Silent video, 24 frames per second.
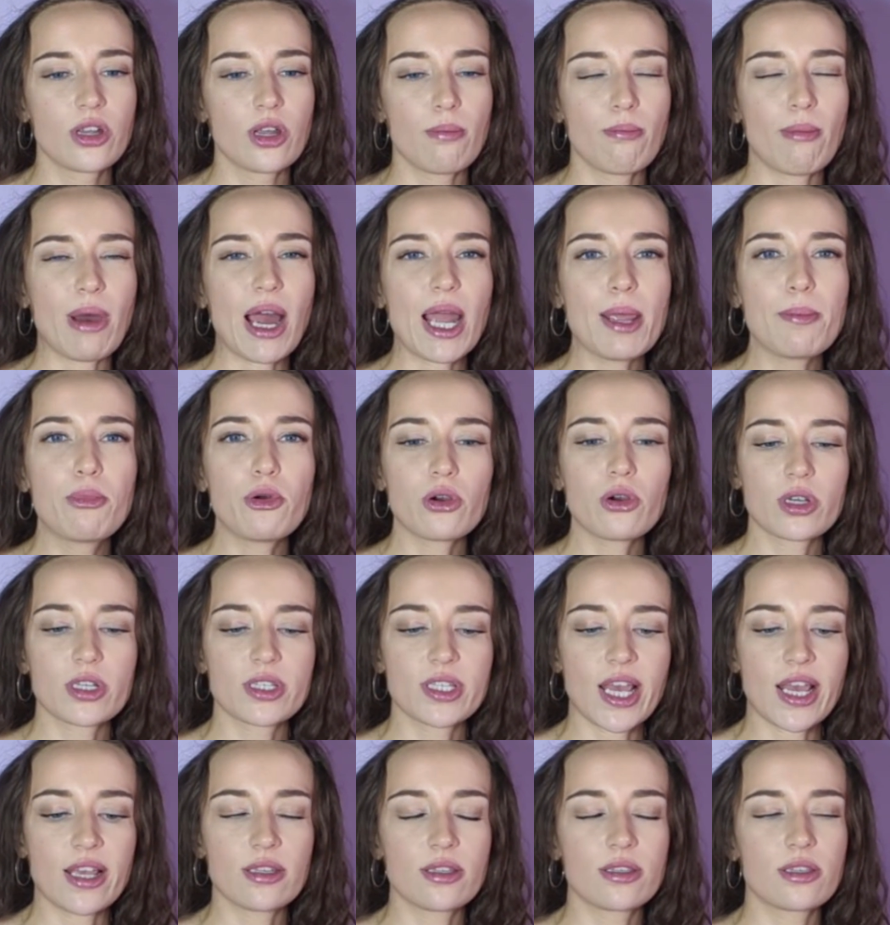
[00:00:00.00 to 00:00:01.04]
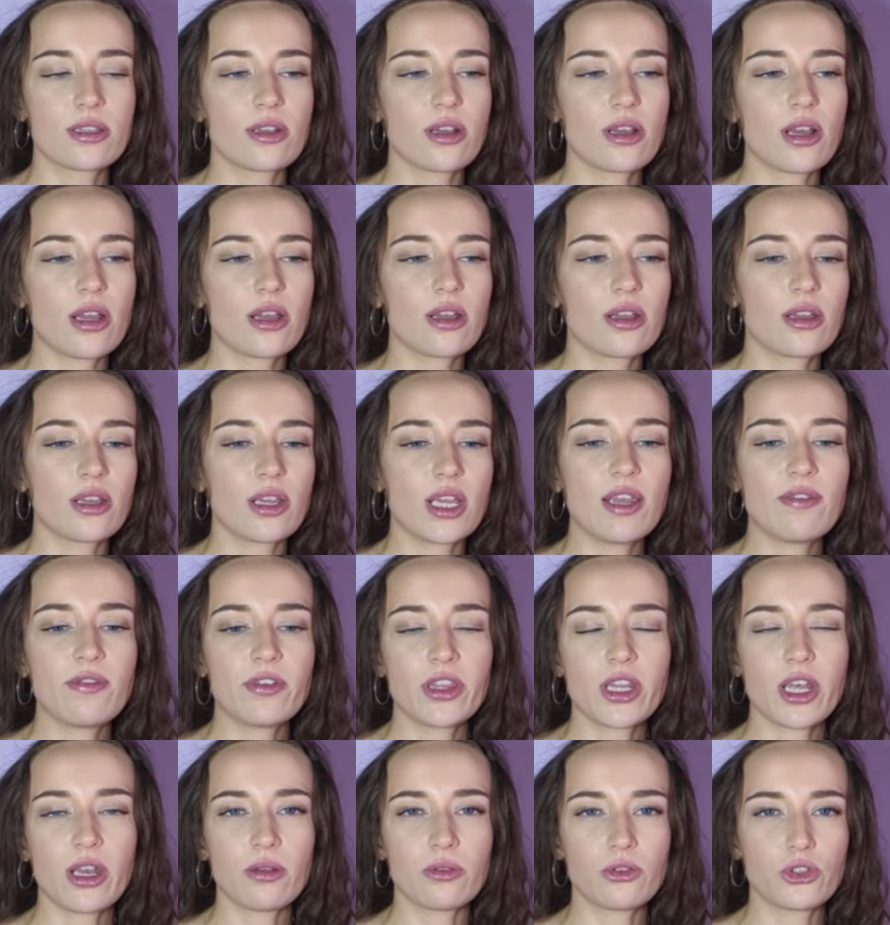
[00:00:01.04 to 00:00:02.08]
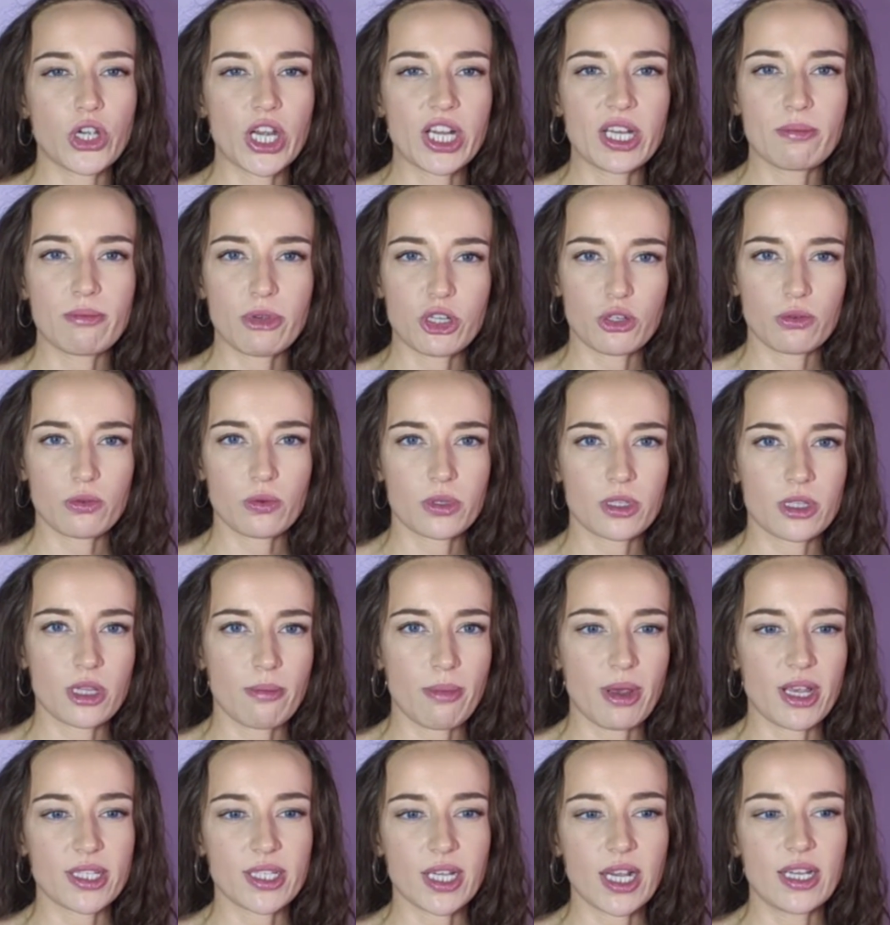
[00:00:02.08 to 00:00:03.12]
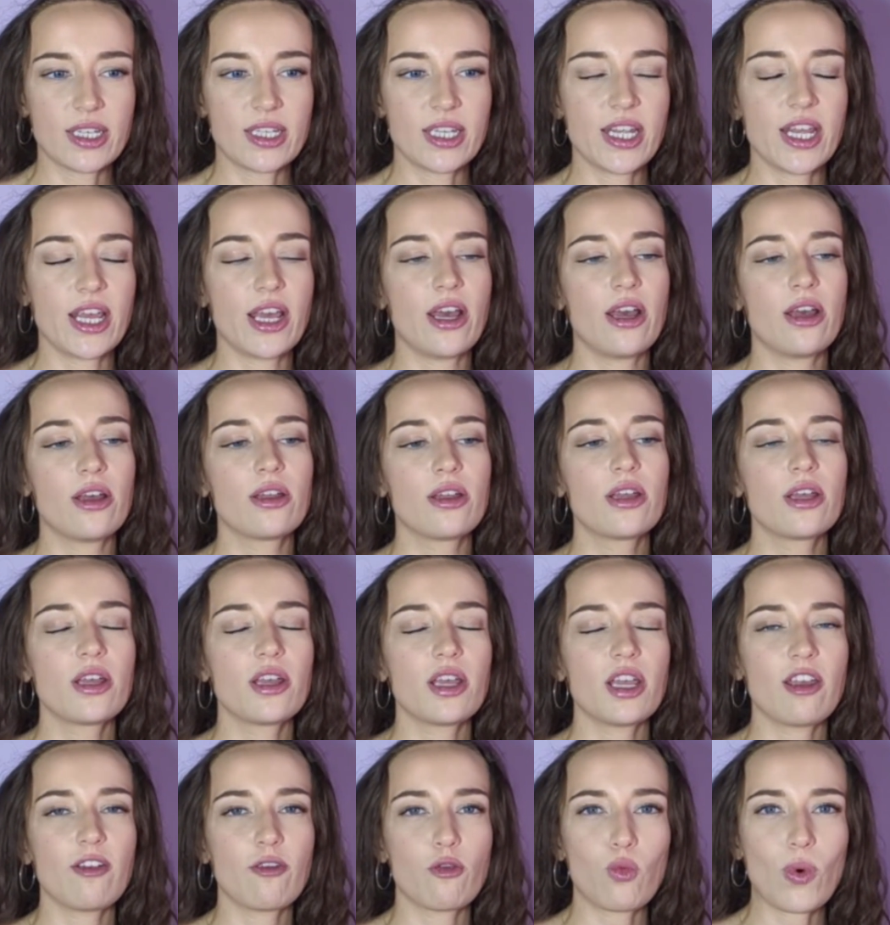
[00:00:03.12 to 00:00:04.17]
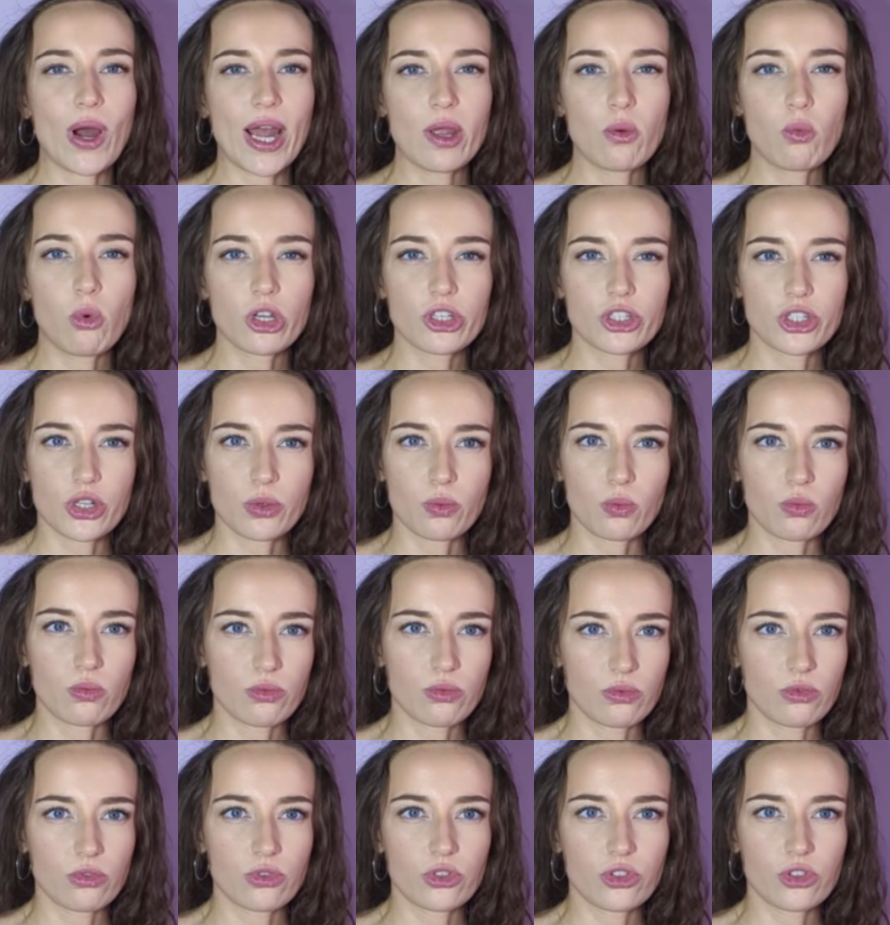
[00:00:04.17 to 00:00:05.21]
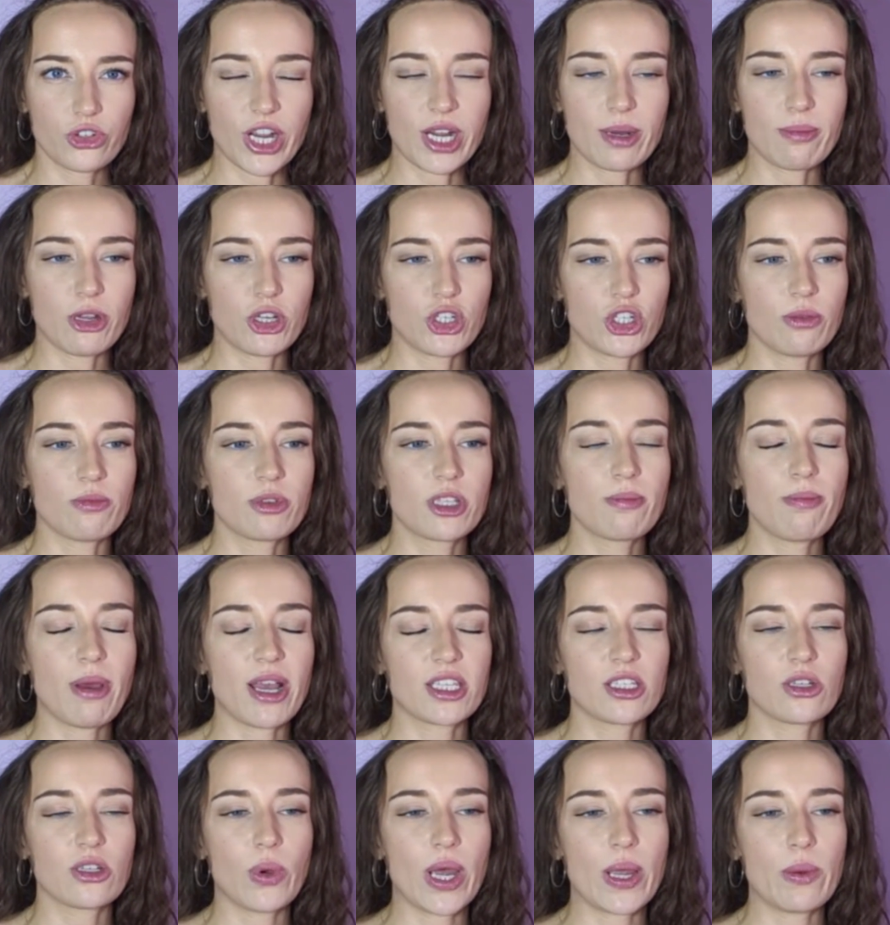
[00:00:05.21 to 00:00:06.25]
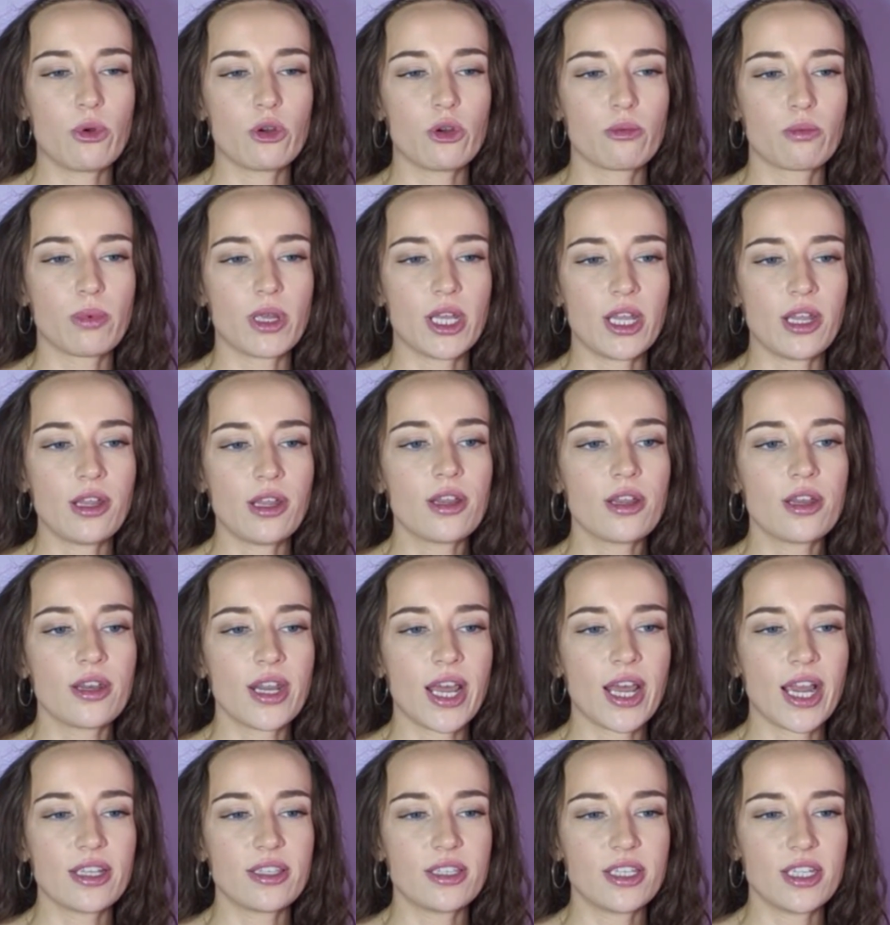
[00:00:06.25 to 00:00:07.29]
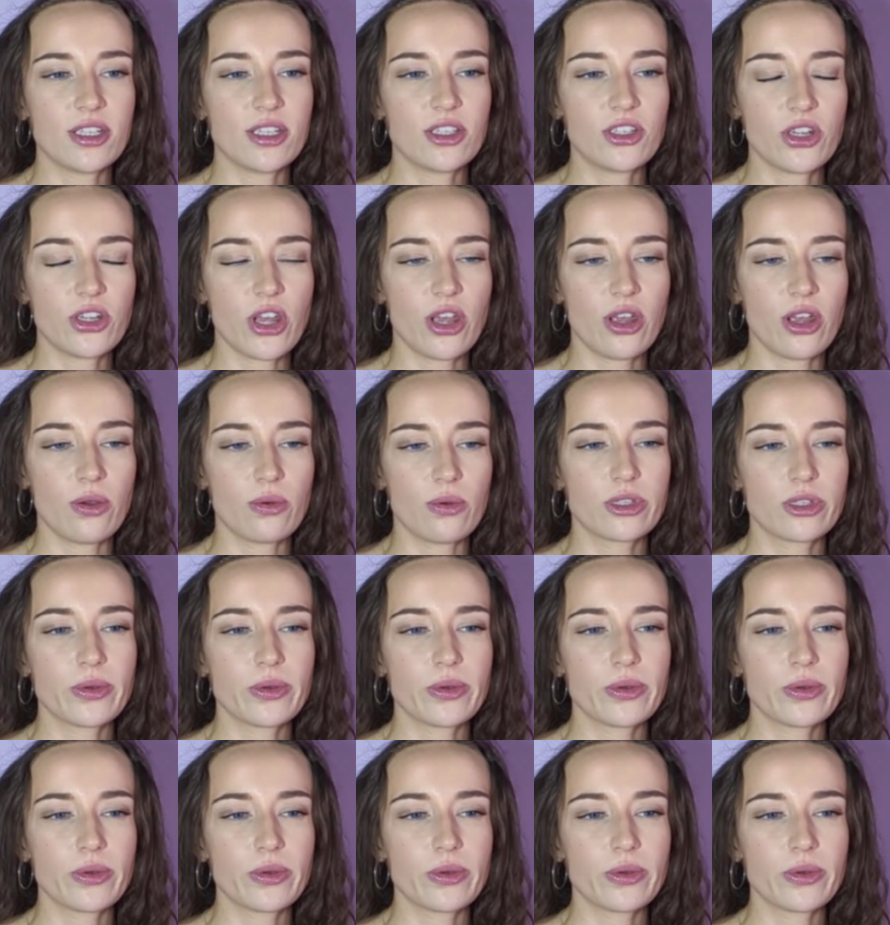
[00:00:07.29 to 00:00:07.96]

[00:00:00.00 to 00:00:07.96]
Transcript: My book says, even though trading bishops wasn't the best idea, if white was to trade bishops, the better way would be knight d2.